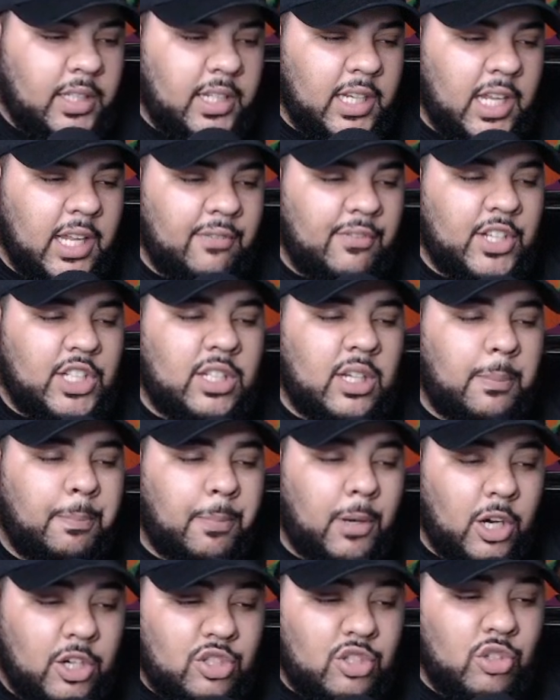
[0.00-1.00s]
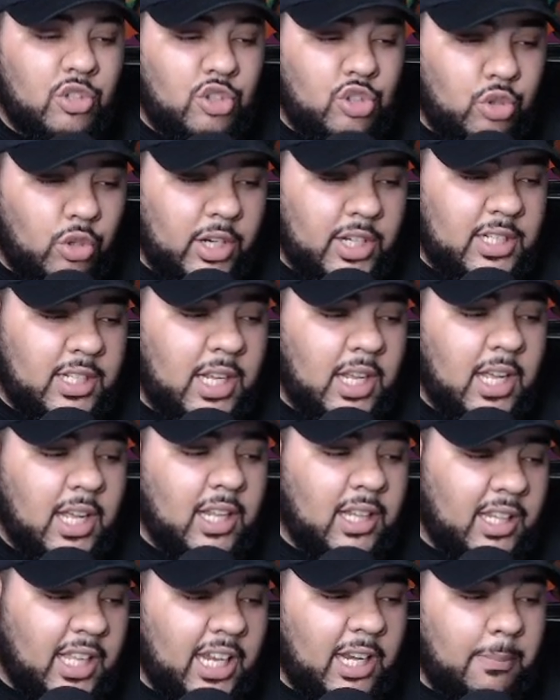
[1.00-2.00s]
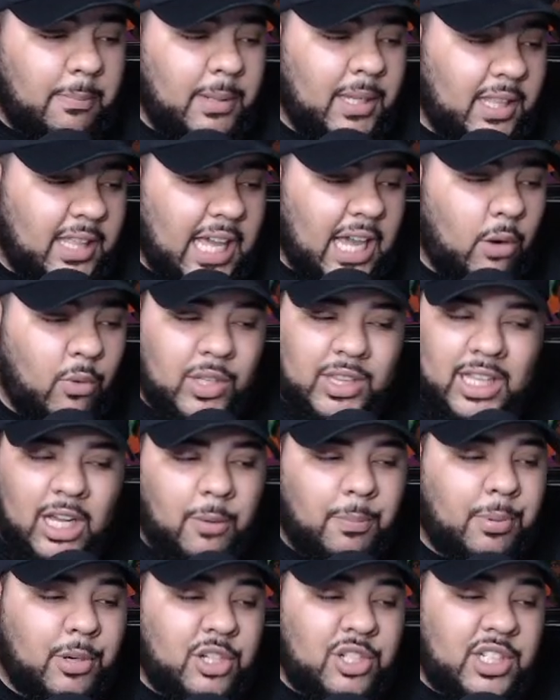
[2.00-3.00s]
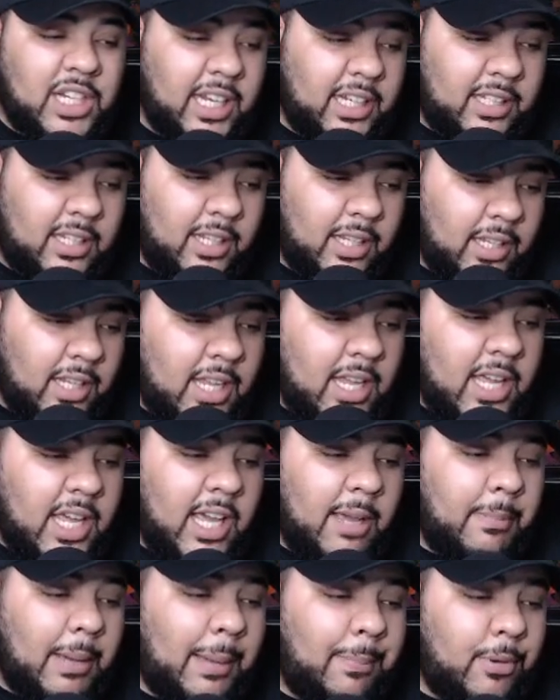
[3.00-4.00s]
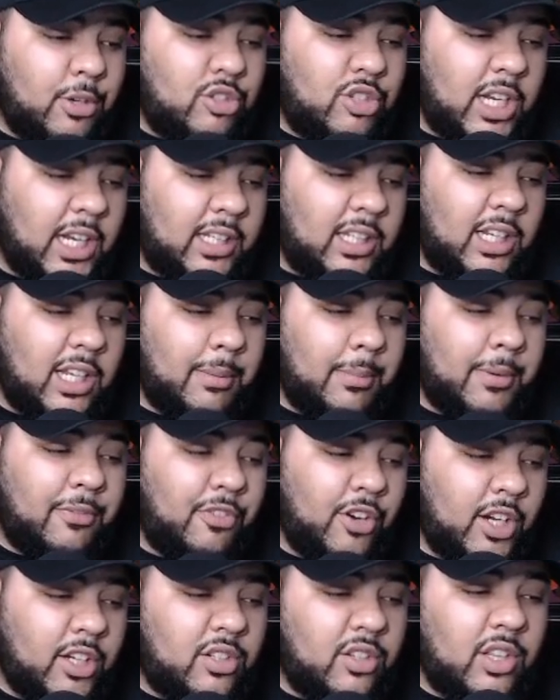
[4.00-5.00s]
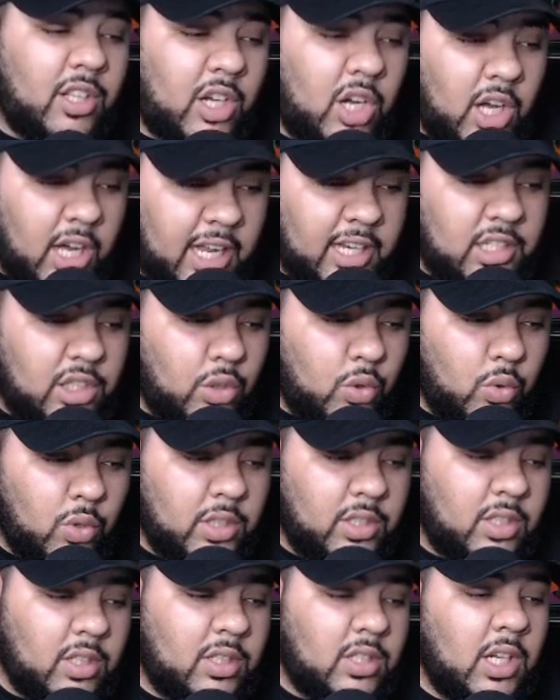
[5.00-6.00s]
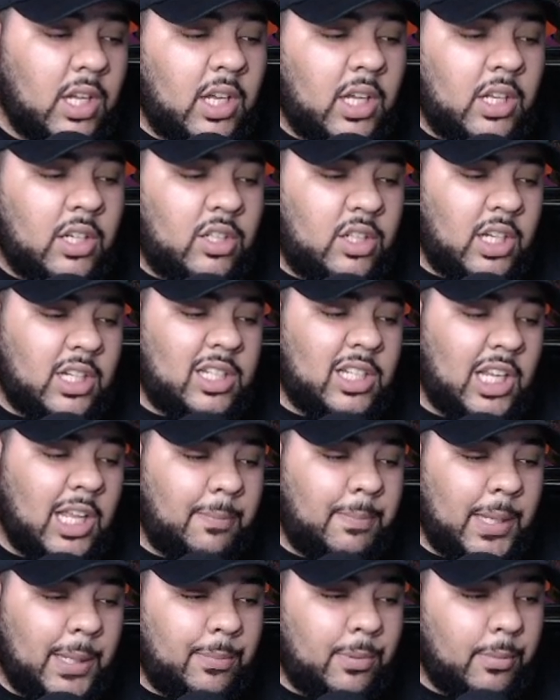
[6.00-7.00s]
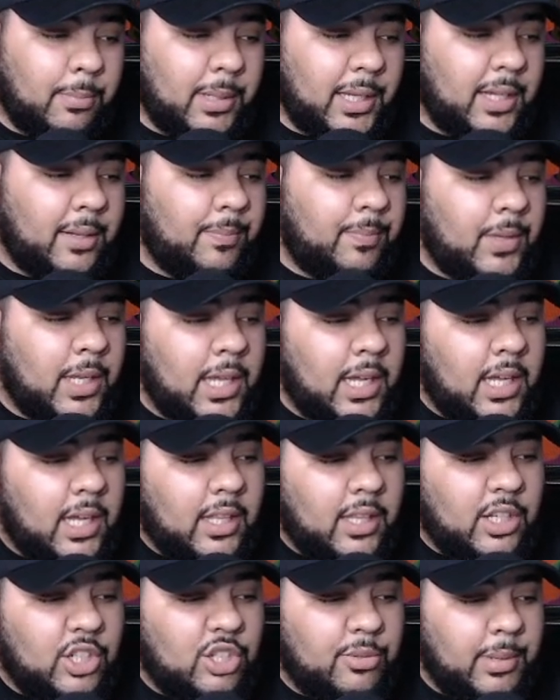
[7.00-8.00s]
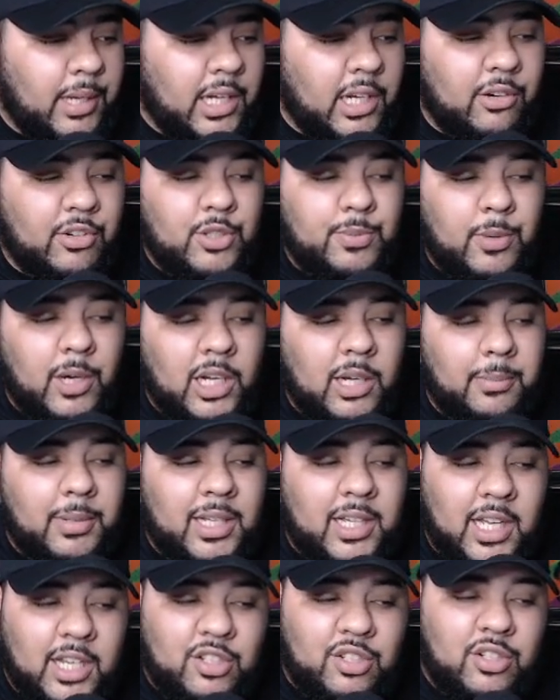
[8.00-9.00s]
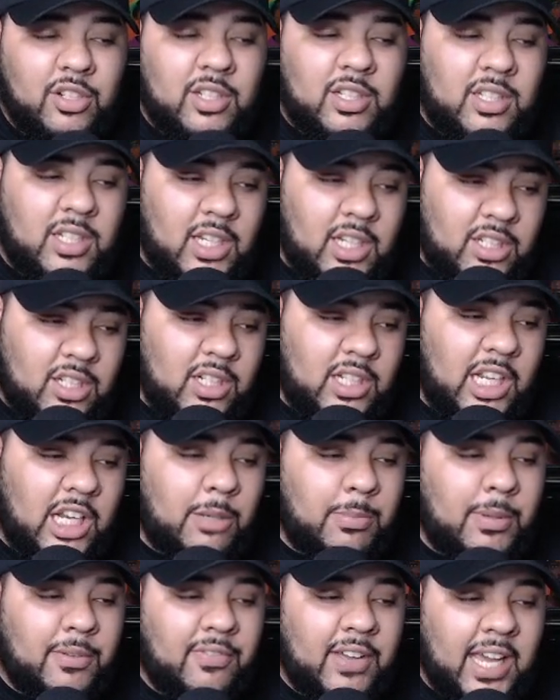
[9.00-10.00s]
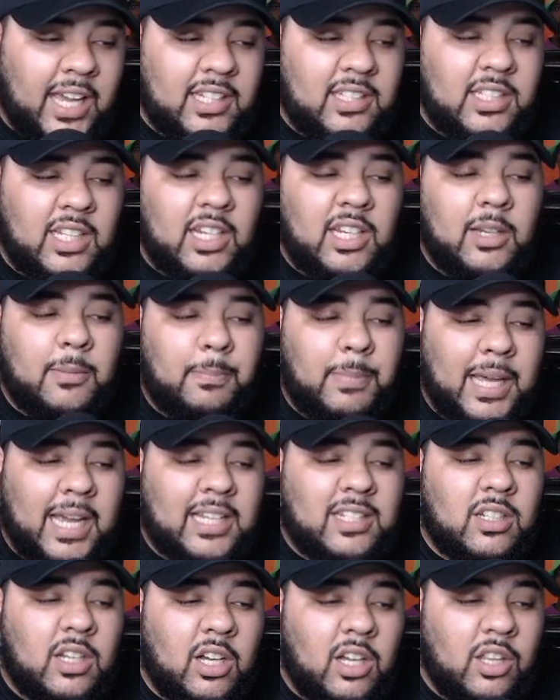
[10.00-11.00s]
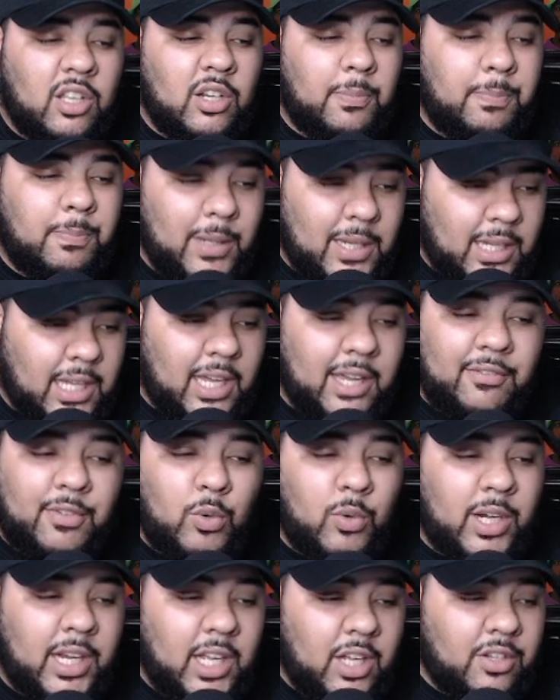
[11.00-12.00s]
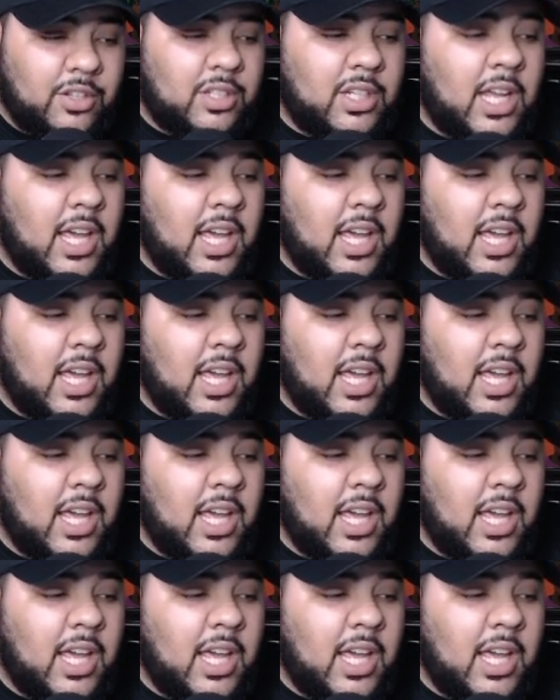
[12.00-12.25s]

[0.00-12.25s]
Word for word: if it's a personal choice, let it be that without projecting. And by projecting, I'm referring to the consequences. Just let people be. Then Jemele Hill responded, "Because your decision not to be vaccinated impacts other pe- everyone else,